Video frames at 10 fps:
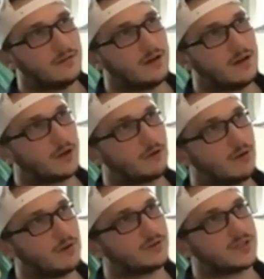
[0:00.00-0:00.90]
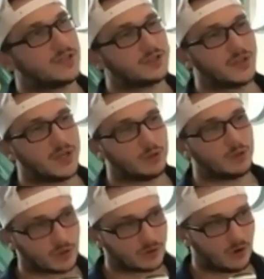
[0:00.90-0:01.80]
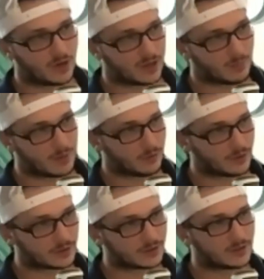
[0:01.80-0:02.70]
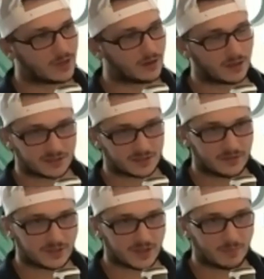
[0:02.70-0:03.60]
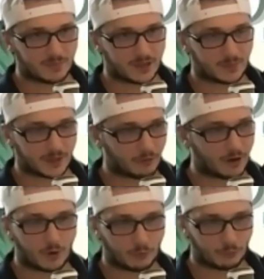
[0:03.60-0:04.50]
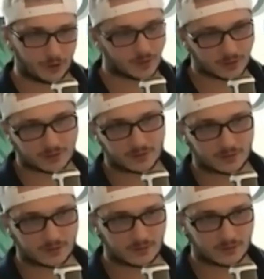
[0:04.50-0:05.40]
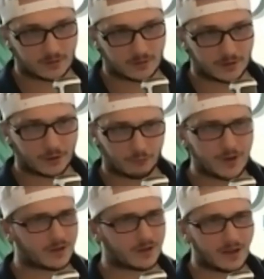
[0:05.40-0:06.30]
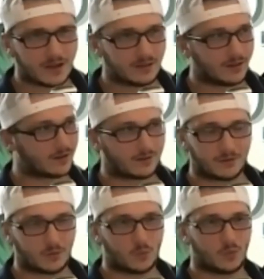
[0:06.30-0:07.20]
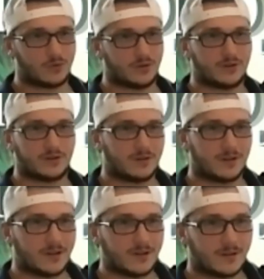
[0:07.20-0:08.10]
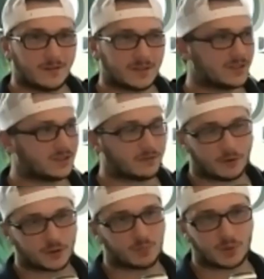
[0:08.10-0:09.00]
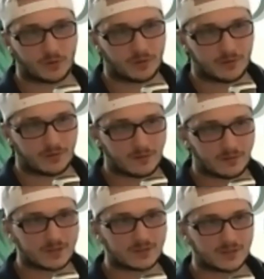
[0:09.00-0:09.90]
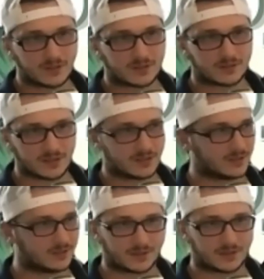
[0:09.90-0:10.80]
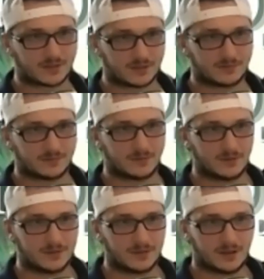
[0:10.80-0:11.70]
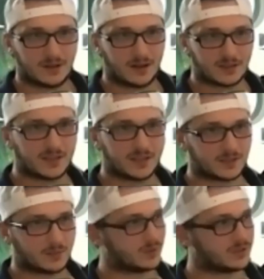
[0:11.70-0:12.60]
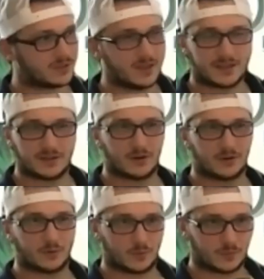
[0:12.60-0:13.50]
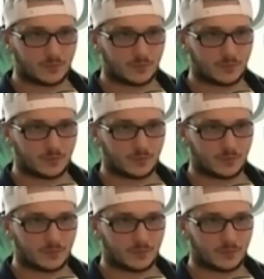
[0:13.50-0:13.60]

at my grandmother's kitchen table and we're talking about this. And I said the same thing. I'm like, Grandma, read this, you know, read it. It like, this isn't a virgin birth. This is, this is Isaiah simply saying, you know,